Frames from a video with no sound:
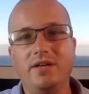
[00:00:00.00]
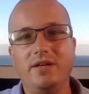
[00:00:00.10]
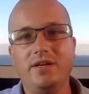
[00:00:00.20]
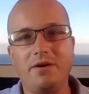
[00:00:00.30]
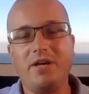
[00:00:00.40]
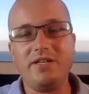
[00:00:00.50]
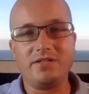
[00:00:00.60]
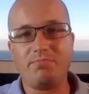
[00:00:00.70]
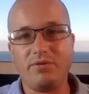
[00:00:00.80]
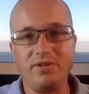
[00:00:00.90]
And
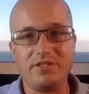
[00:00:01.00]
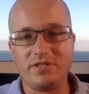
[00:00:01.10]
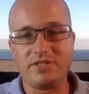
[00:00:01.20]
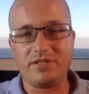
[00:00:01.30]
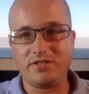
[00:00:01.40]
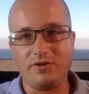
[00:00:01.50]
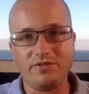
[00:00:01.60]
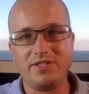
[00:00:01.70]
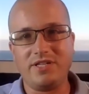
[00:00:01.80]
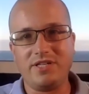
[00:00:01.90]
this
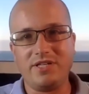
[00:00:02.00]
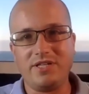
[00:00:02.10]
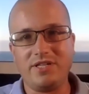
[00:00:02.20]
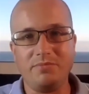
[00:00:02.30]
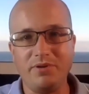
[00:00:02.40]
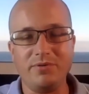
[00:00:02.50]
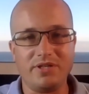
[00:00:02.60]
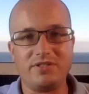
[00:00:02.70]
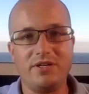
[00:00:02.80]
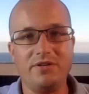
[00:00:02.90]
concept called
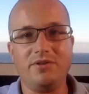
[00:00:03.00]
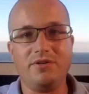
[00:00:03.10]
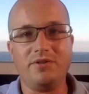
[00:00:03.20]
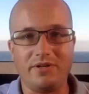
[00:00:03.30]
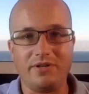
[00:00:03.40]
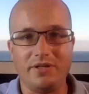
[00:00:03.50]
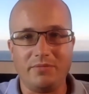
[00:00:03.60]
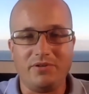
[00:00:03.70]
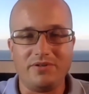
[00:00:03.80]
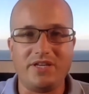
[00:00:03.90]
building a token on another
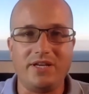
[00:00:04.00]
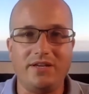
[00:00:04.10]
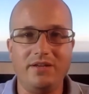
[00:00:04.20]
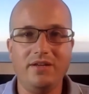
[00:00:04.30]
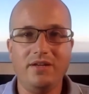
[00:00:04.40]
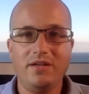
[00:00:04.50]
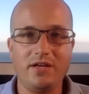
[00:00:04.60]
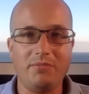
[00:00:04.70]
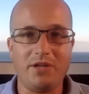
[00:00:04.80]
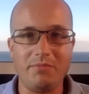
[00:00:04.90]
blockchain,
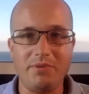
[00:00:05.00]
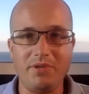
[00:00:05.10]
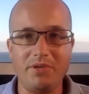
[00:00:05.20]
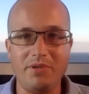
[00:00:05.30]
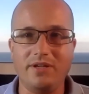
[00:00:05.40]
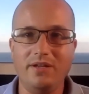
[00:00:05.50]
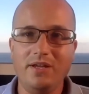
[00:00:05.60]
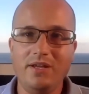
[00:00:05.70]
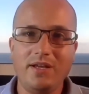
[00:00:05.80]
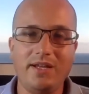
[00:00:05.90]
like Bitcoin,
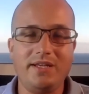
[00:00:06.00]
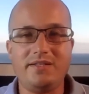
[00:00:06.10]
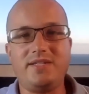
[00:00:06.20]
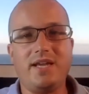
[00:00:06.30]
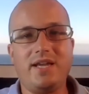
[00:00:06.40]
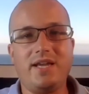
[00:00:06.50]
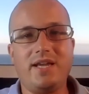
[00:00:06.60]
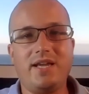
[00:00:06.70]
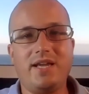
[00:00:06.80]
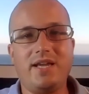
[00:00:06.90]
and then selling
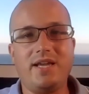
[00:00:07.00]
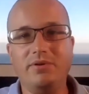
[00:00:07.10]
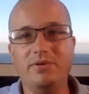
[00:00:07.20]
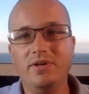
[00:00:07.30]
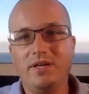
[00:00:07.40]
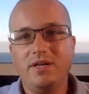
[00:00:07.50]
it to people,